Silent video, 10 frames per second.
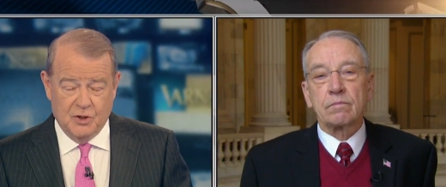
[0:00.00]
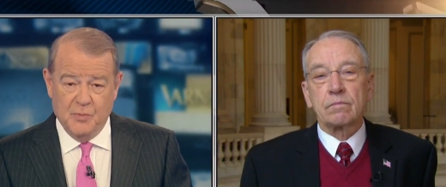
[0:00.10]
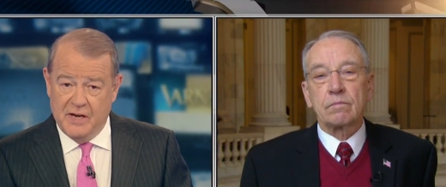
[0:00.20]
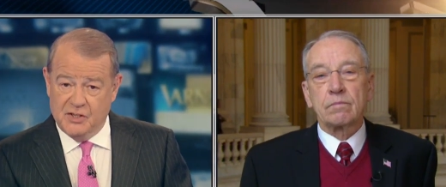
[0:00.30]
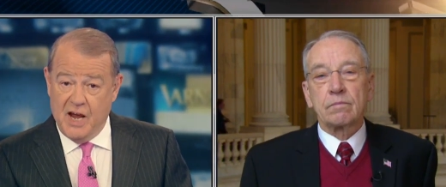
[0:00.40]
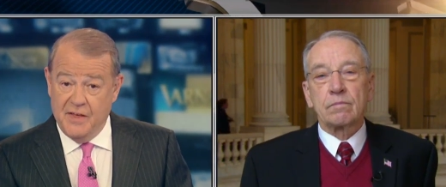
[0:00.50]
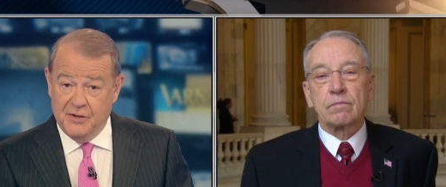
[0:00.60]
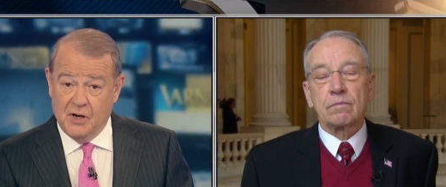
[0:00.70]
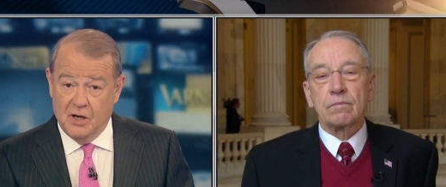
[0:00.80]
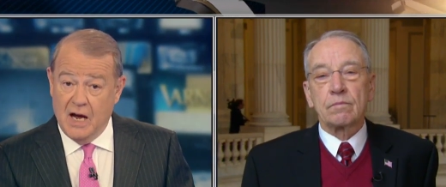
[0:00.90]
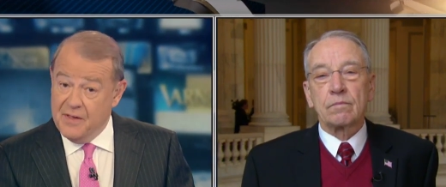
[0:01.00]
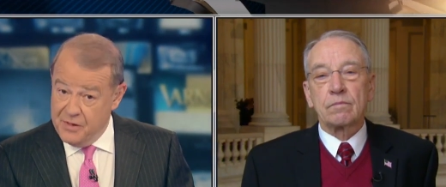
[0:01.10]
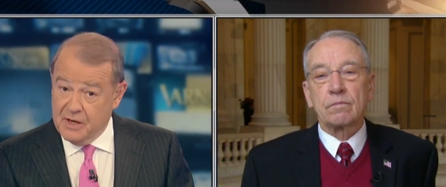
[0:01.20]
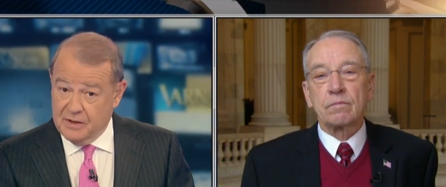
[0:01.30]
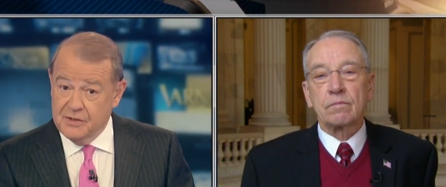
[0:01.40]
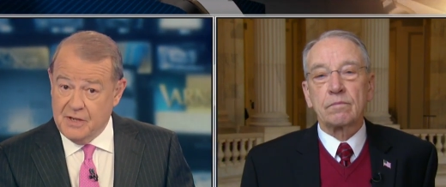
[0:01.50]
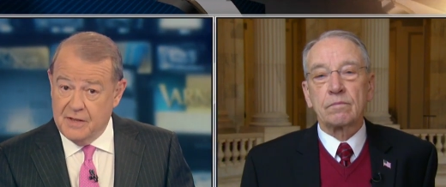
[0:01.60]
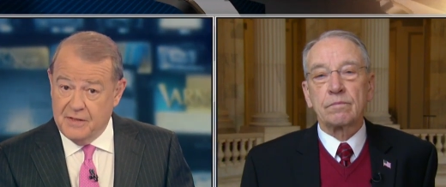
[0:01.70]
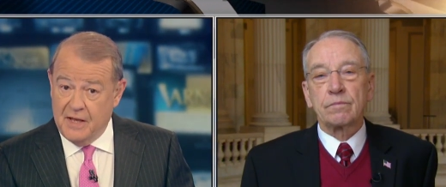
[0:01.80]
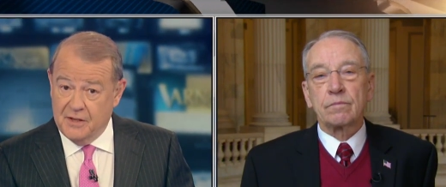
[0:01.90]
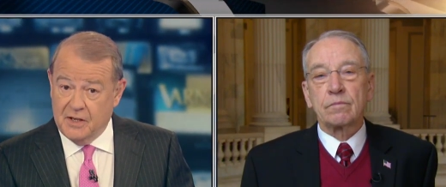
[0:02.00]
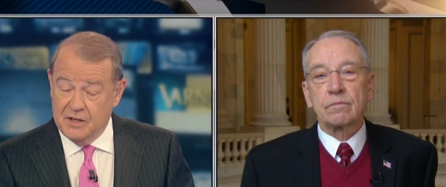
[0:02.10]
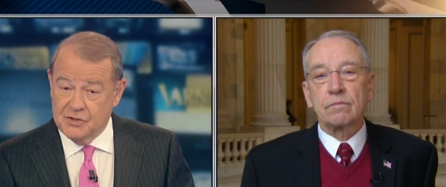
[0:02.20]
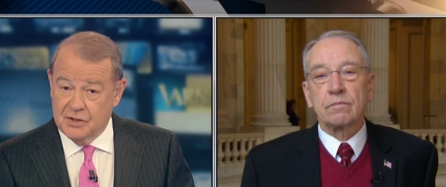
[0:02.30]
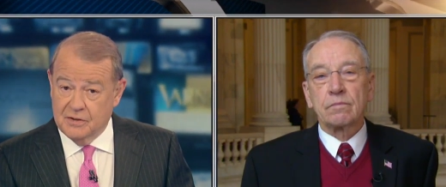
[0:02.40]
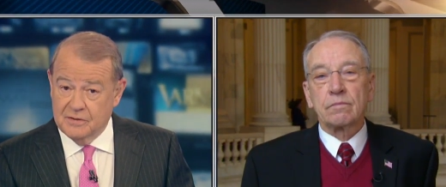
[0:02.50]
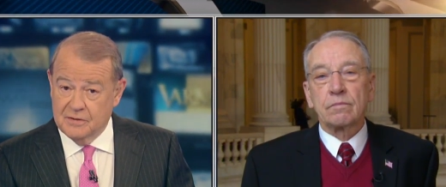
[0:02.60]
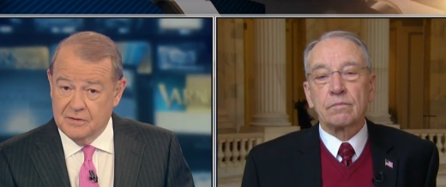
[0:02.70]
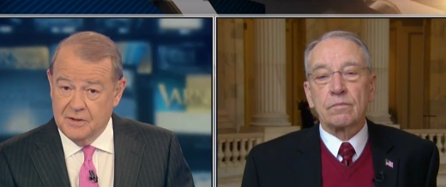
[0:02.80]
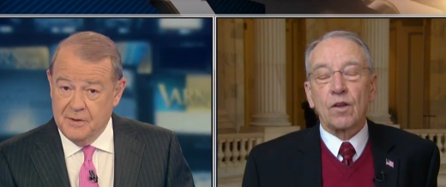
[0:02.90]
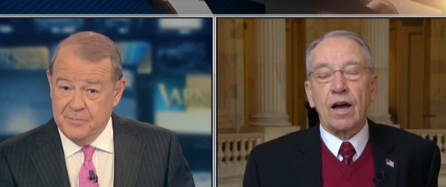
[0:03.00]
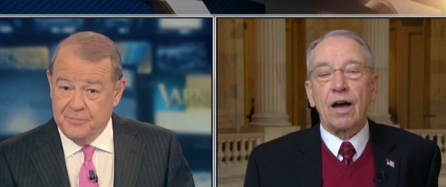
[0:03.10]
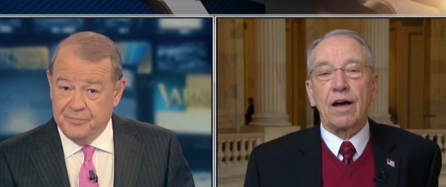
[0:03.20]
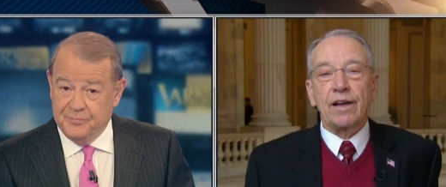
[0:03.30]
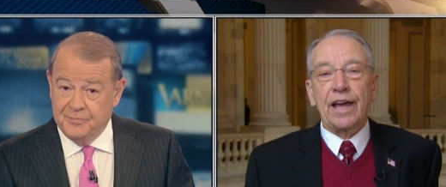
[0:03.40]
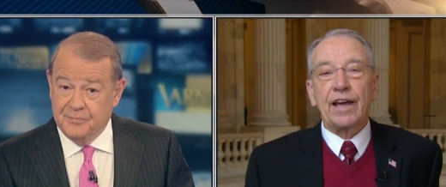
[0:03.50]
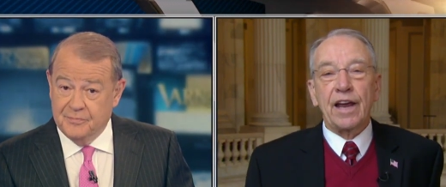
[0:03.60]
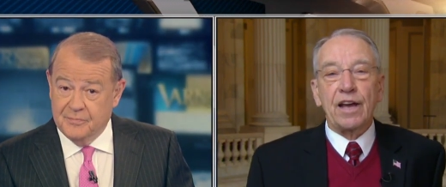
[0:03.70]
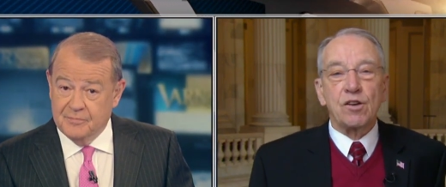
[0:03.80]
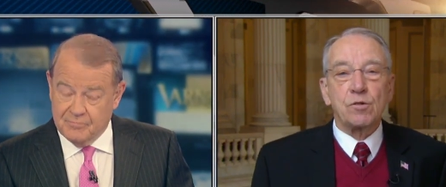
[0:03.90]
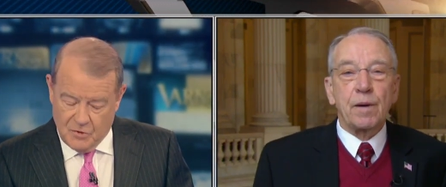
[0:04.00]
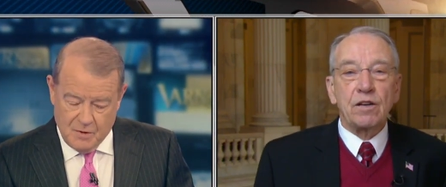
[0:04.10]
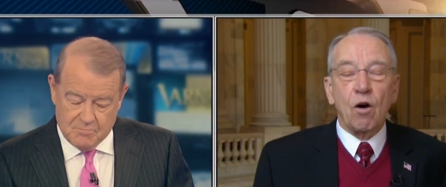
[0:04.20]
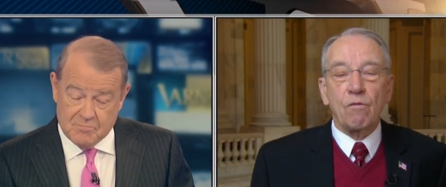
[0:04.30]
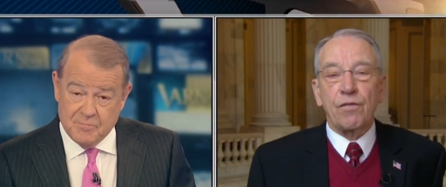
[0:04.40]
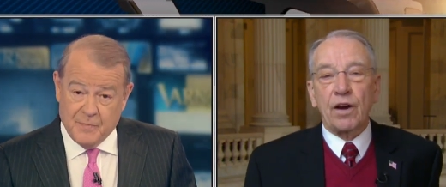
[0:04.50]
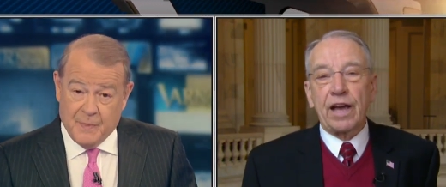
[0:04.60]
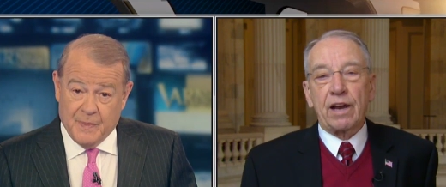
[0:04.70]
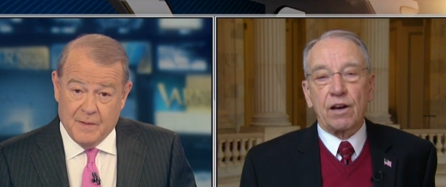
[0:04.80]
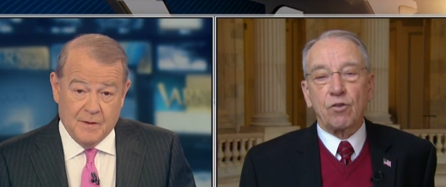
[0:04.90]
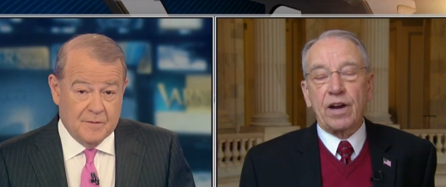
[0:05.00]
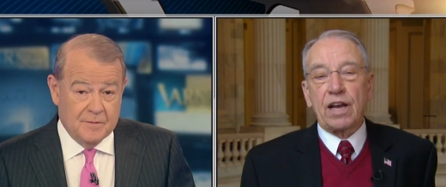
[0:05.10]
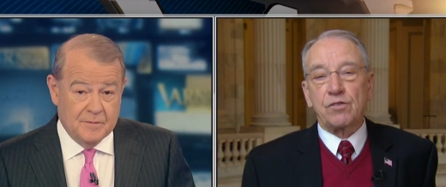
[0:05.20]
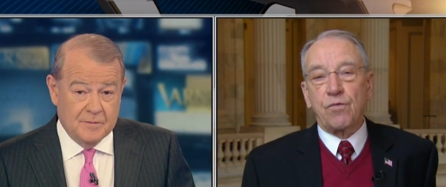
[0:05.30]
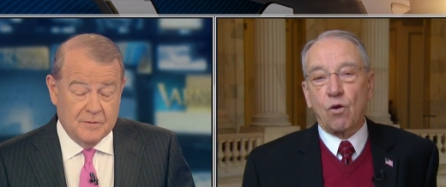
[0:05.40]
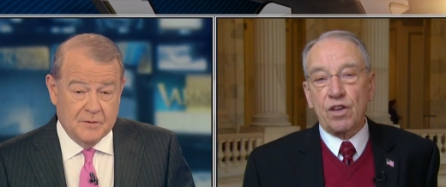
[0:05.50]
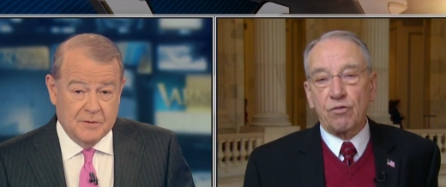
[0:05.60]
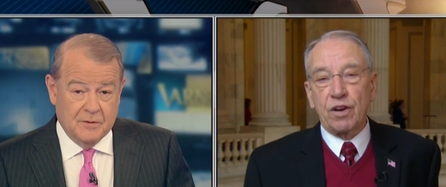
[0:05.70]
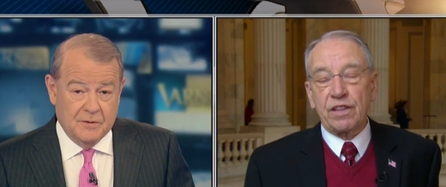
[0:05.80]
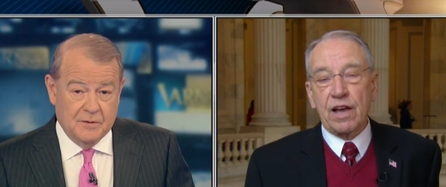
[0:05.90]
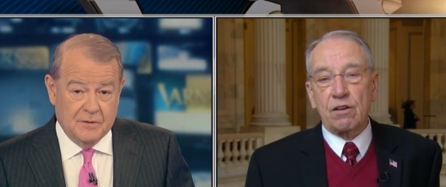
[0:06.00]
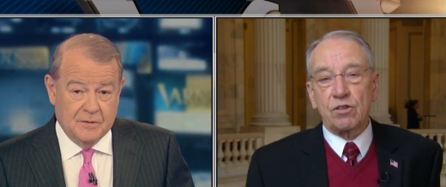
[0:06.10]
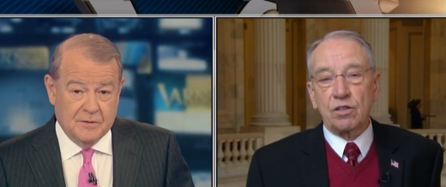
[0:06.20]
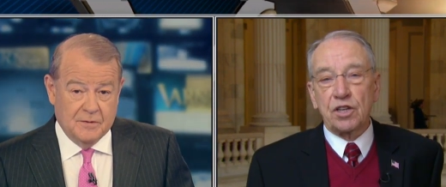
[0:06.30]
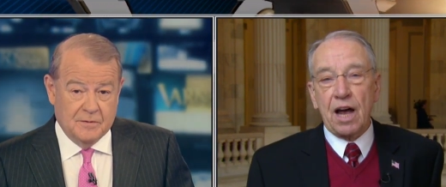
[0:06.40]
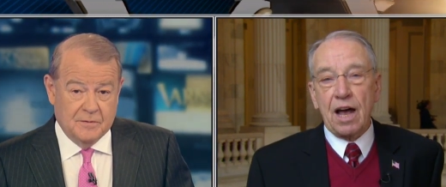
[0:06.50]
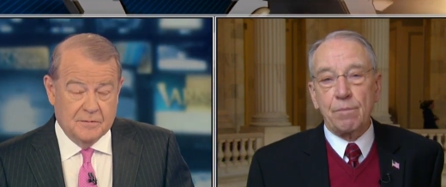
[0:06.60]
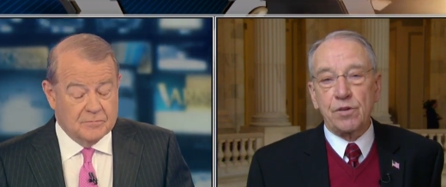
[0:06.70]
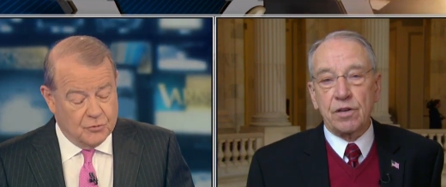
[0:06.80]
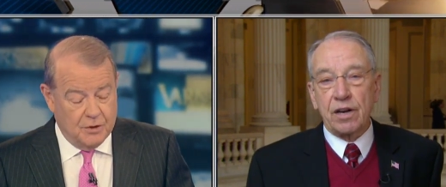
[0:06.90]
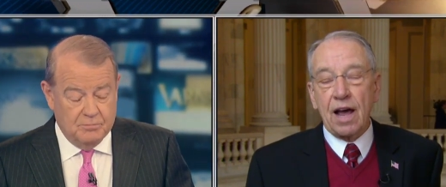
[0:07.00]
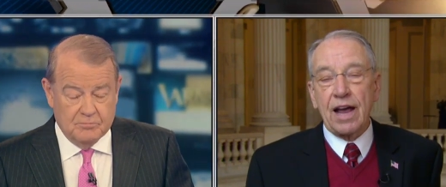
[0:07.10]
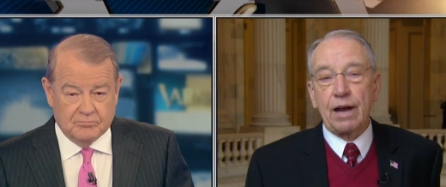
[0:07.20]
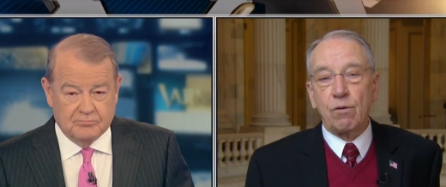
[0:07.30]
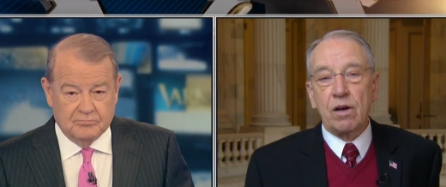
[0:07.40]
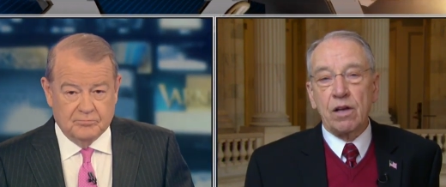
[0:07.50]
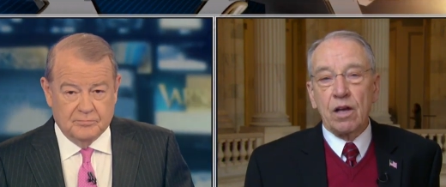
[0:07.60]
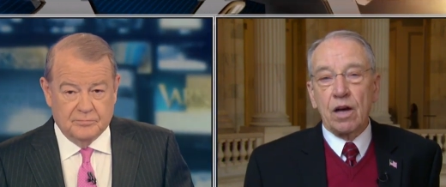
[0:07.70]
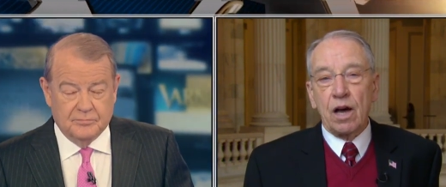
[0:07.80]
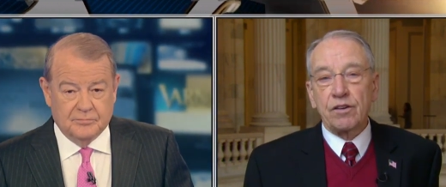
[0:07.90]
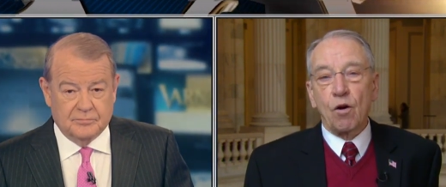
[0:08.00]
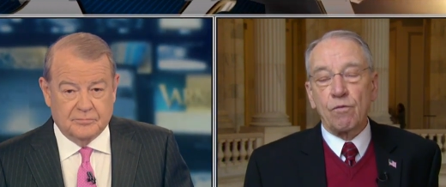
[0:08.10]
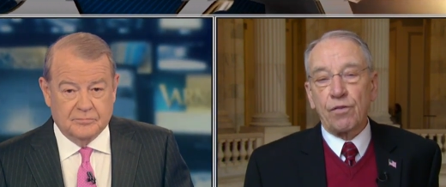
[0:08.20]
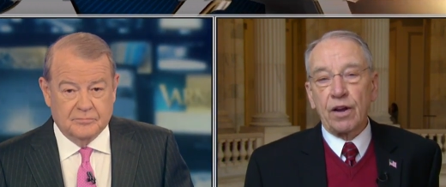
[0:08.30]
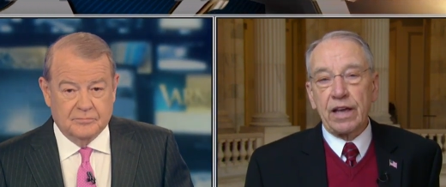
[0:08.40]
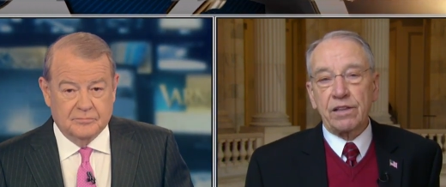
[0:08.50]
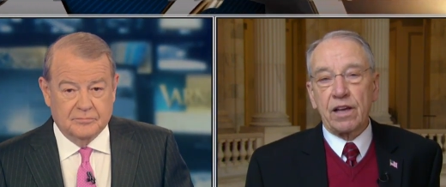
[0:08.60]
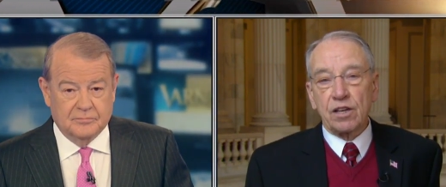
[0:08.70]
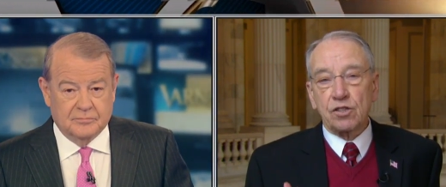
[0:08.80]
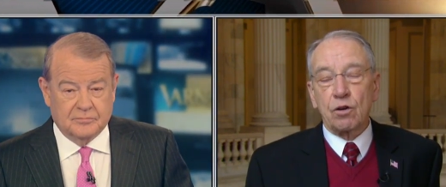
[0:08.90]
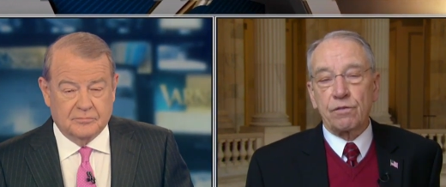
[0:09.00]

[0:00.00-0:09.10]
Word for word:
Speaker 1: which makes ethanol. I think is that that the case, sir?
Speaker 2: Uh, it is, but don't forget, it creates 43,000 jobs in Iowa. Uh, don't forget that it's